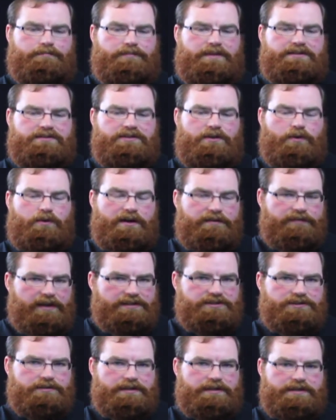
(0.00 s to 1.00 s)
So
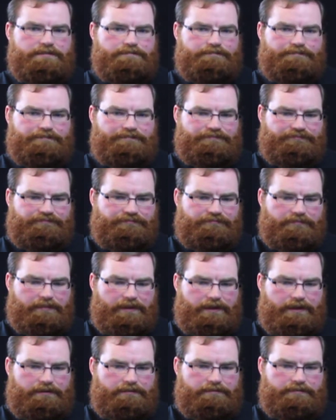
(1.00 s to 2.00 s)
eventually,
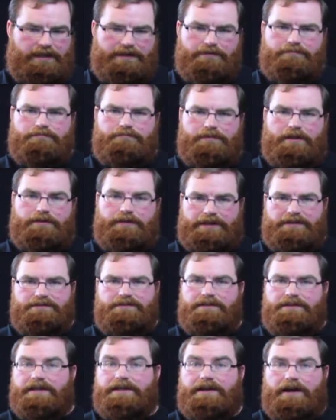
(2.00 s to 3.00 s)
like I
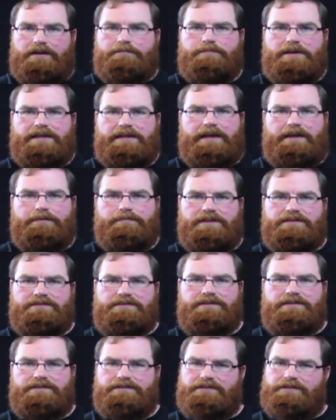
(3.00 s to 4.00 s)
said, they kind of became
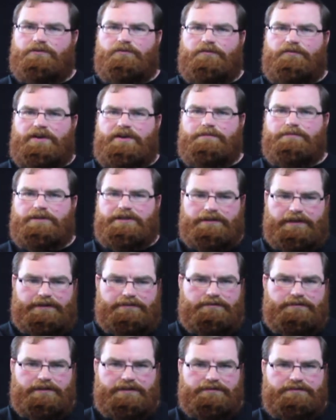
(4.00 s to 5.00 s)
this little family,
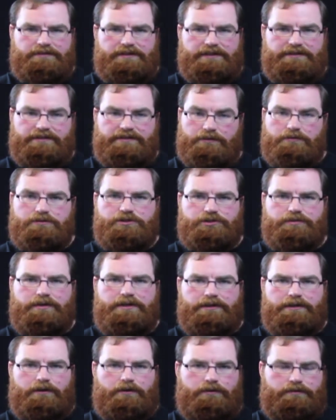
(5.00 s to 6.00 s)
like this little
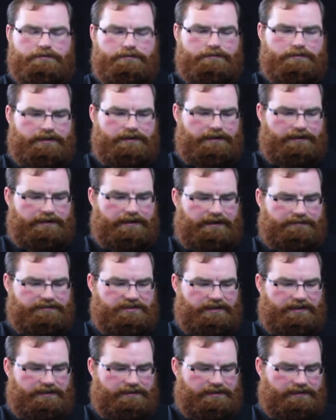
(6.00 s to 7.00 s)
trio, kind of
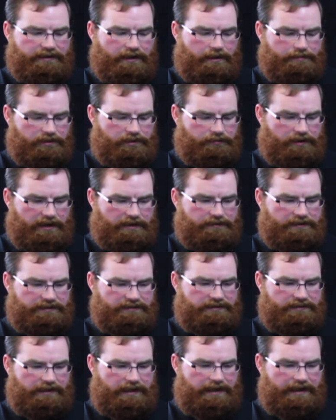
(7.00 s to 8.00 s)
sitting at the top of the
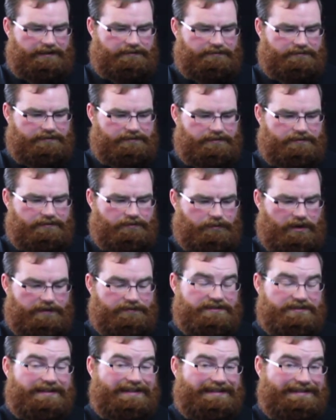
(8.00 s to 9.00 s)
Ravens, and the
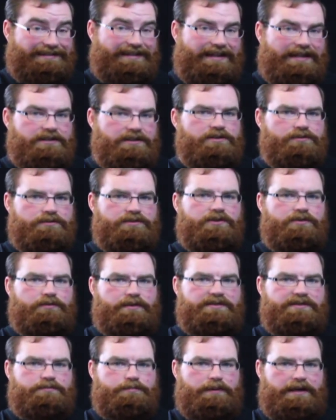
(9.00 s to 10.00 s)
Ravens continued to
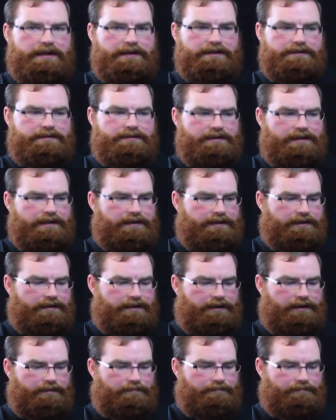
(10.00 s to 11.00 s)
expand,
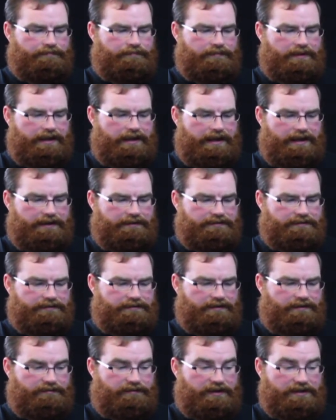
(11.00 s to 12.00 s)
and
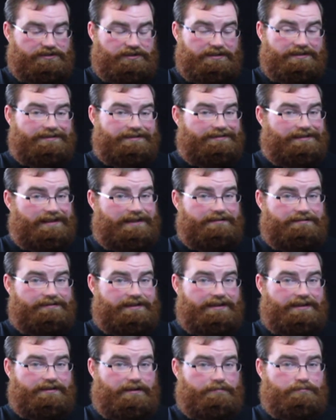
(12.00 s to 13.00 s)
eventually
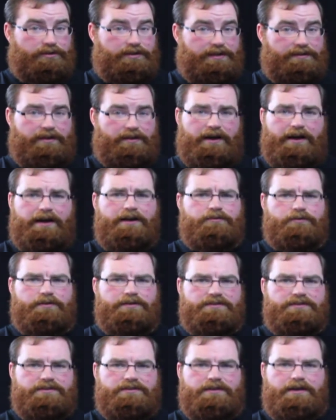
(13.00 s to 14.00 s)
they numbered in the
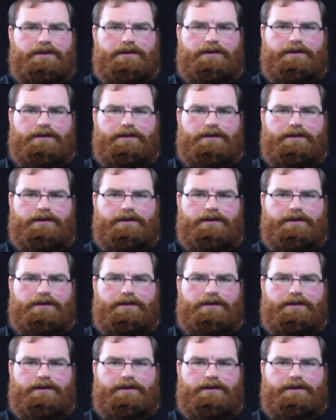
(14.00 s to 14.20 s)
hundreds.